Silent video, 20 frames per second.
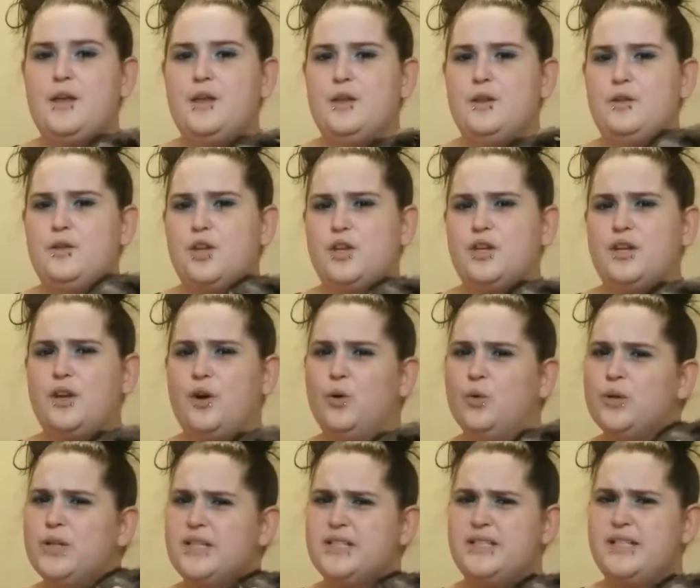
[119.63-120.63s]
they
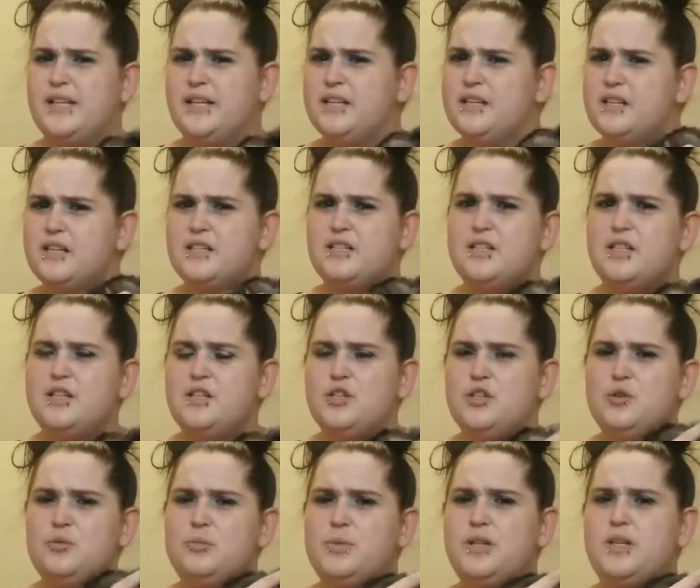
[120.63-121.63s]
only didn't
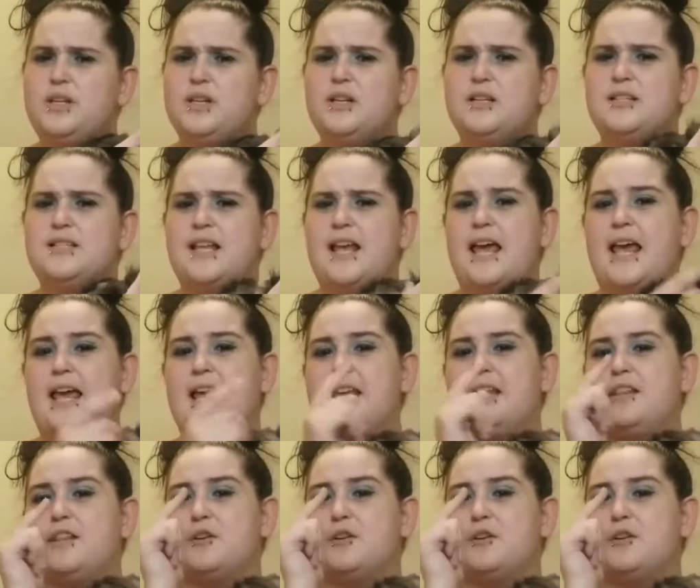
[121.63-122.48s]
continue because A, their